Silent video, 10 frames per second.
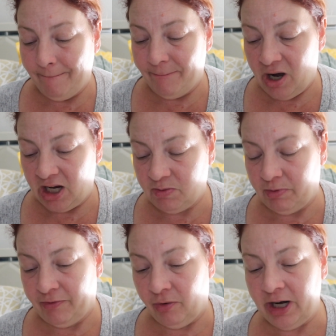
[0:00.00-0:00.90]

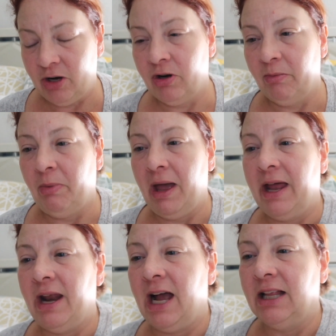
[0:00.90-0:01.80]
But before I go to
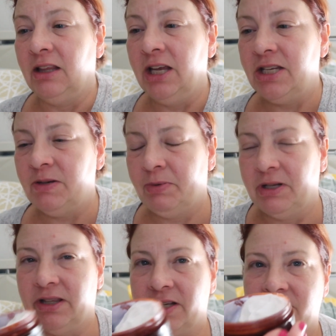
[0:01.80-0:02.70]
bed, I like to
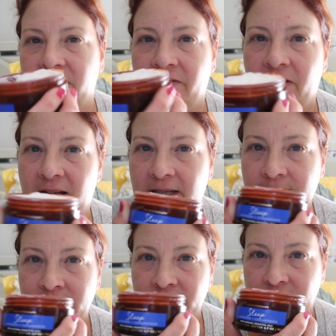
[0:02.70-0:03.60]
put this stuff on.